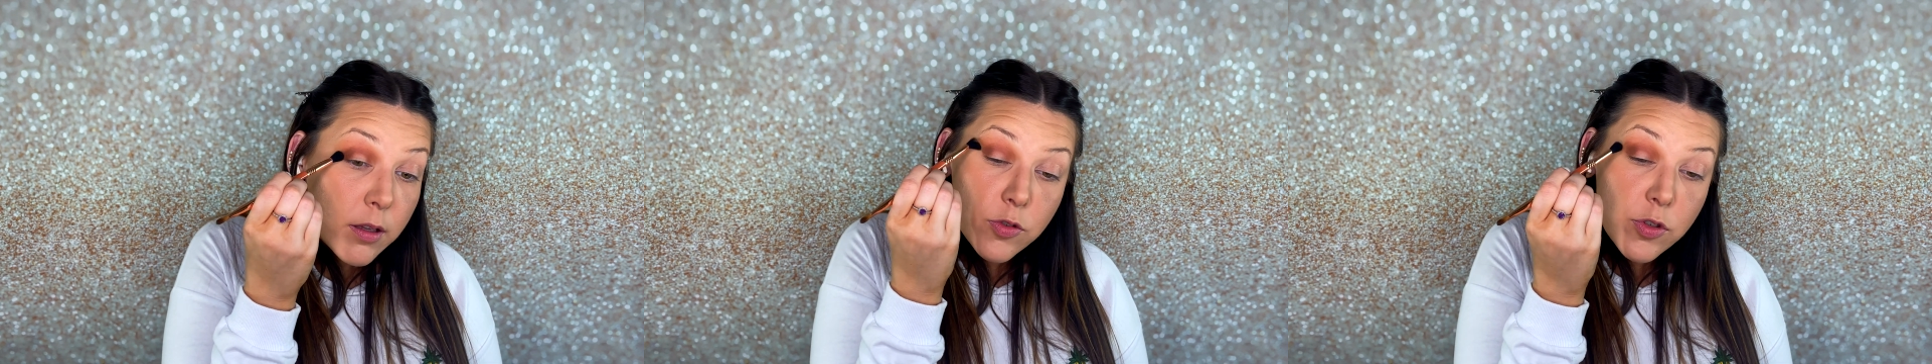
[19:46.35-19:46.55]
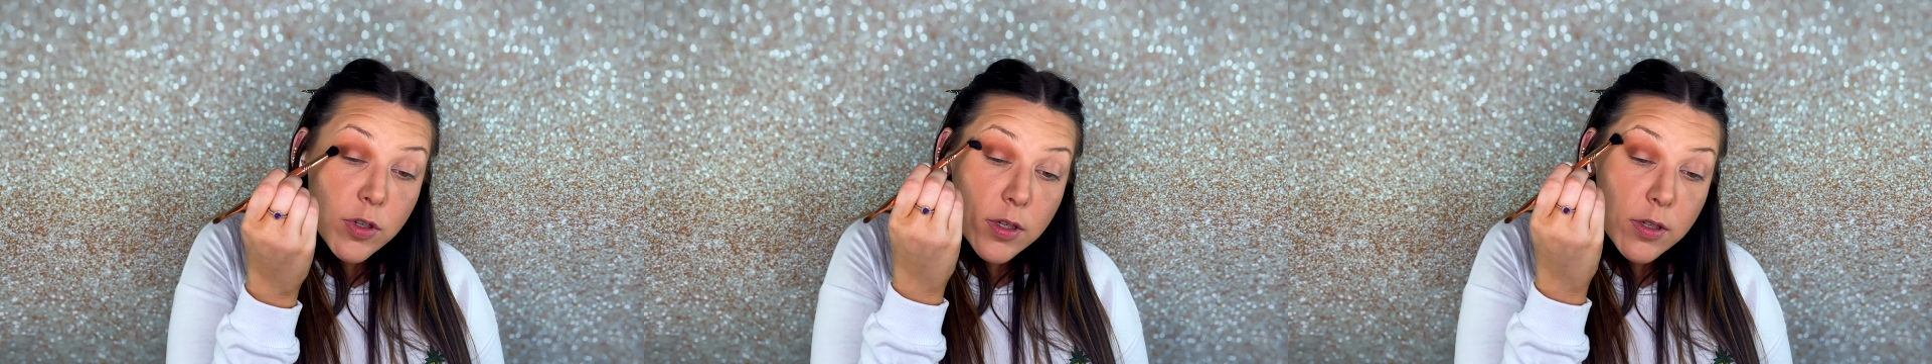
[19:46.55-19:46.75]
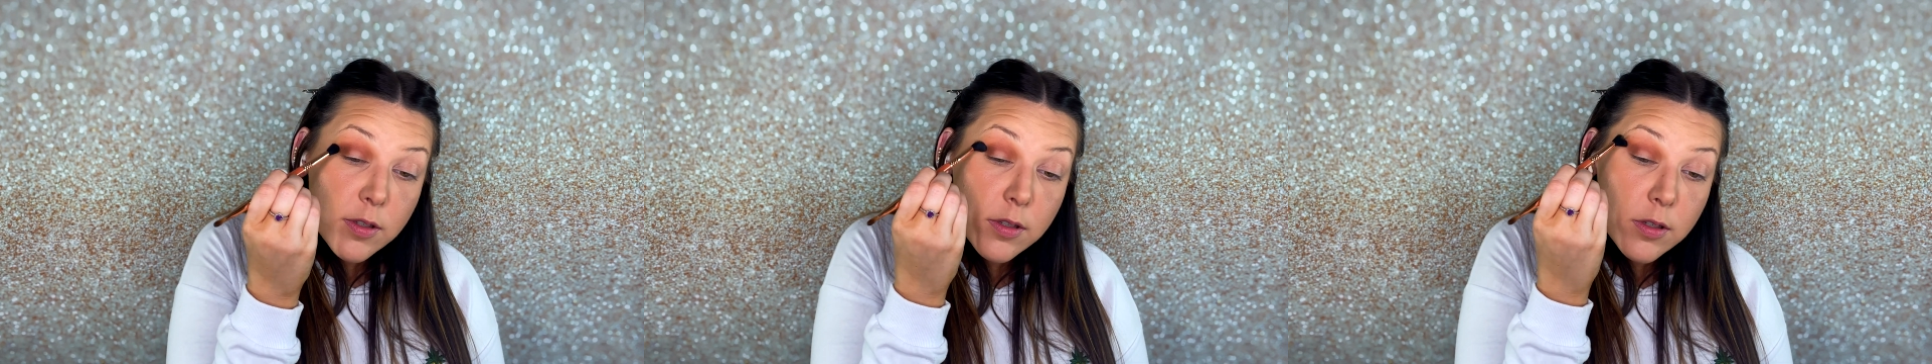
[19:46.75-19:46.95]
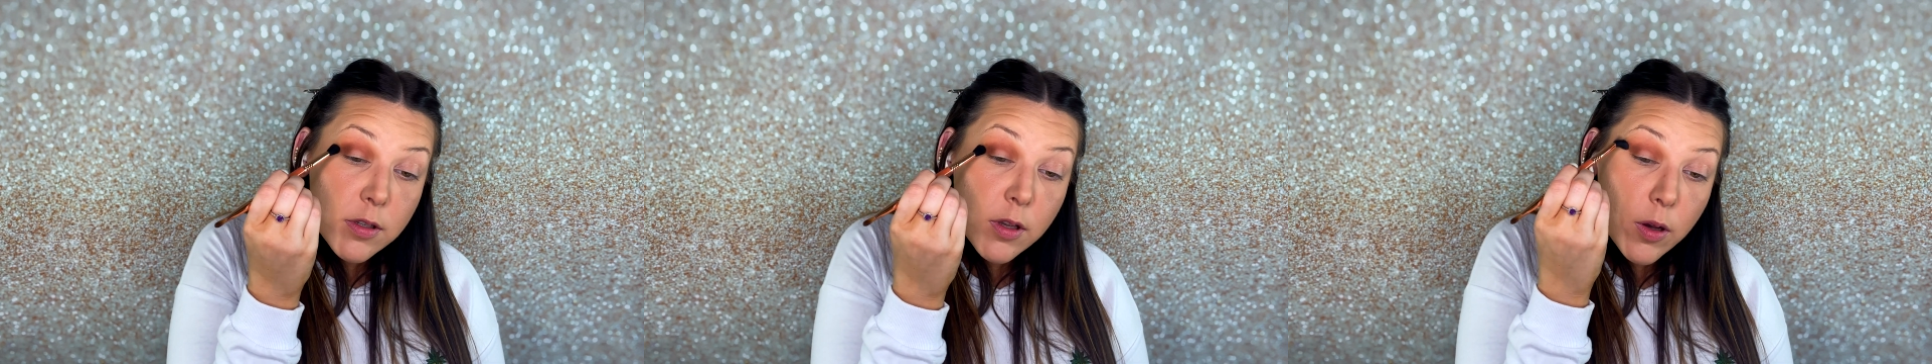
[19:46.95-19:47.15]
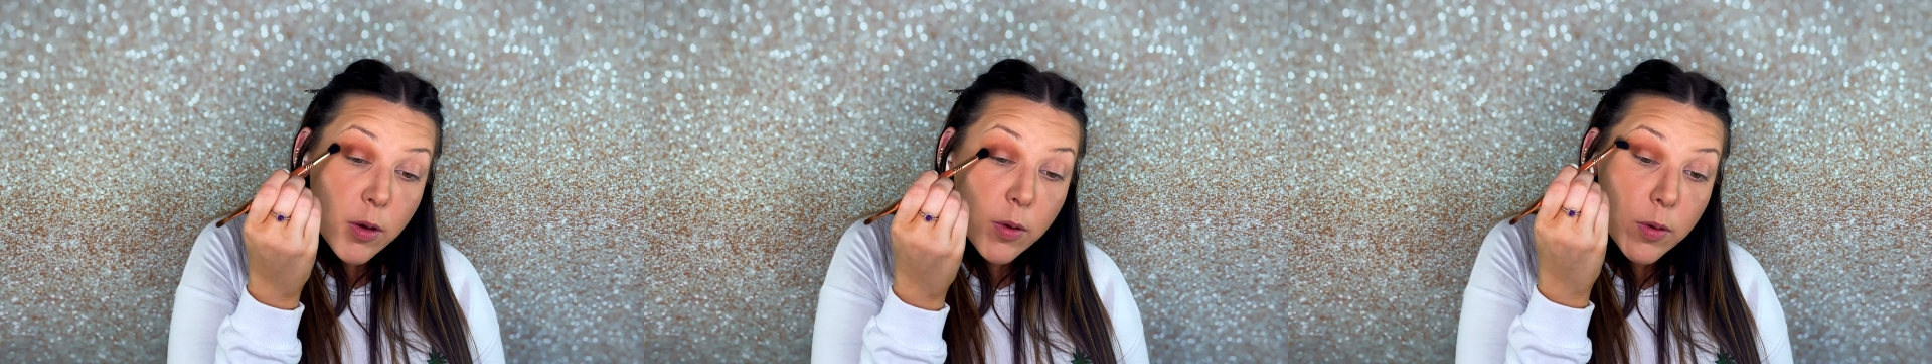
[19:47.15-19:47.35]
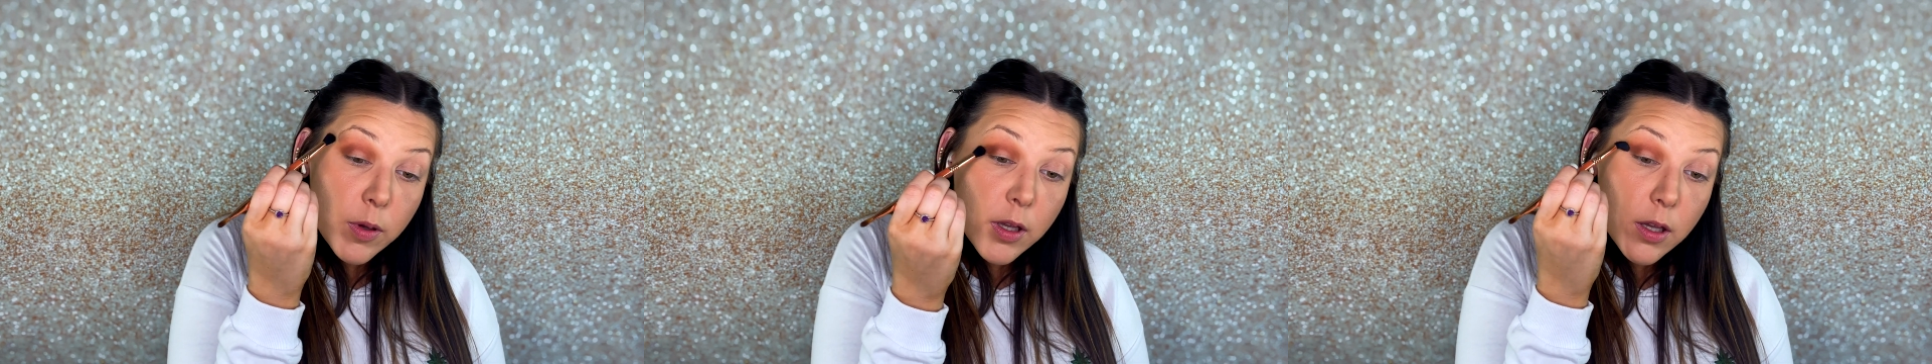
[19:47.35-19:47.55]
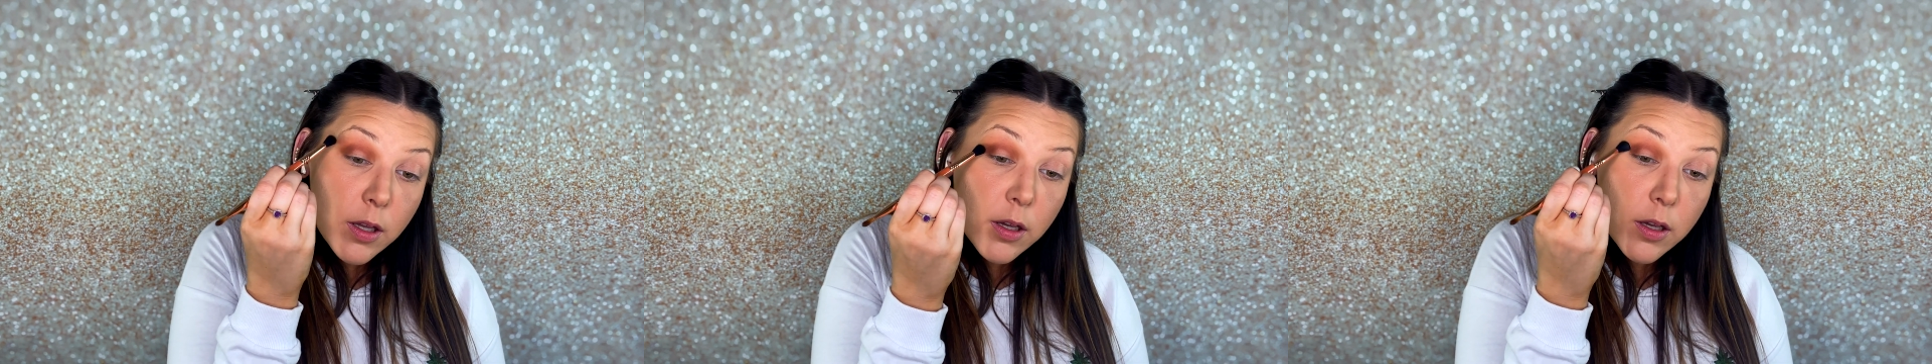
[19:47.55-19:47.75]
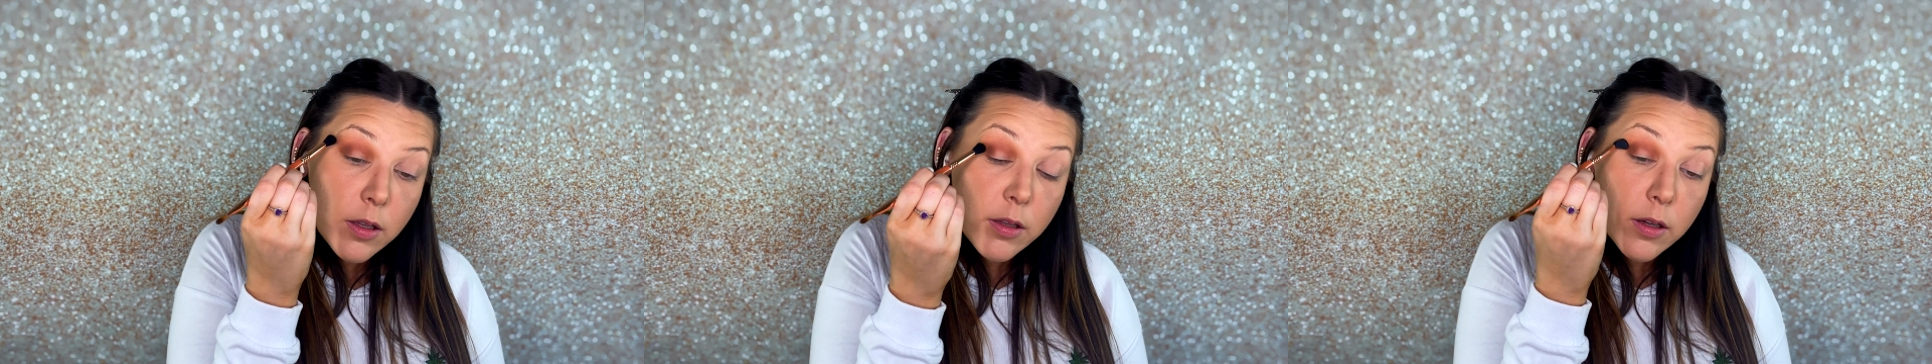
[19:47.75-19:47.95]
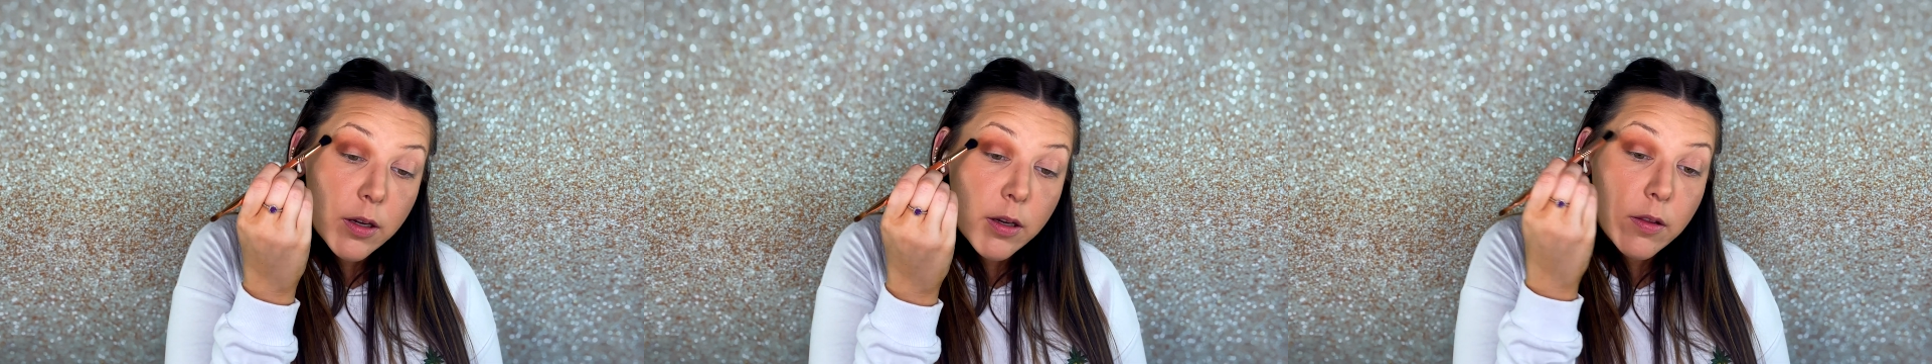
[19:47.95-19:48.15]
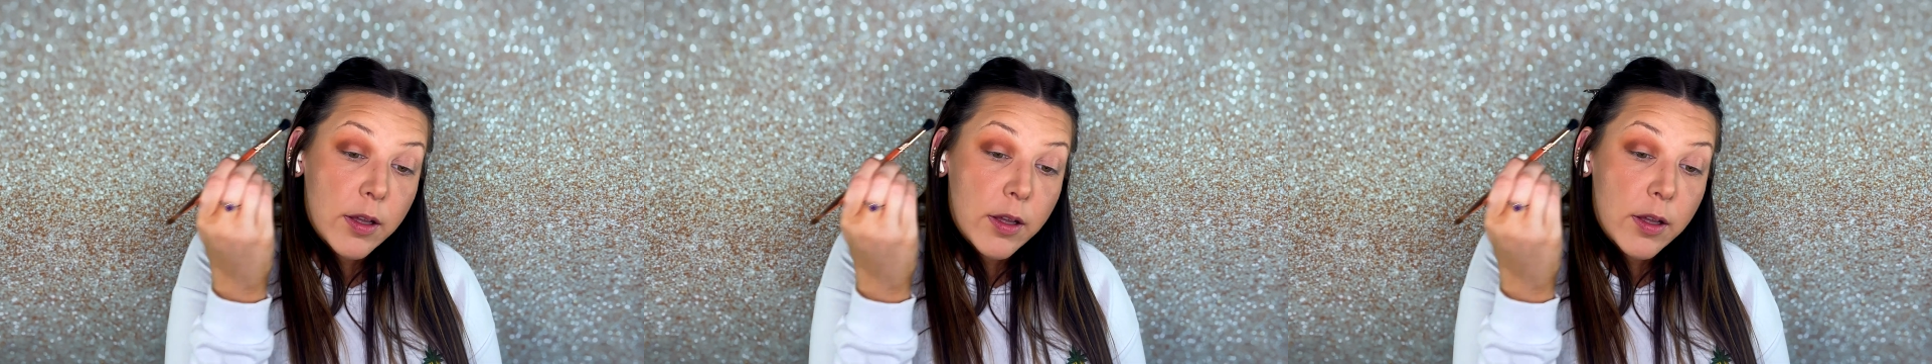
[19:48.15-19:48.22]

just so killer.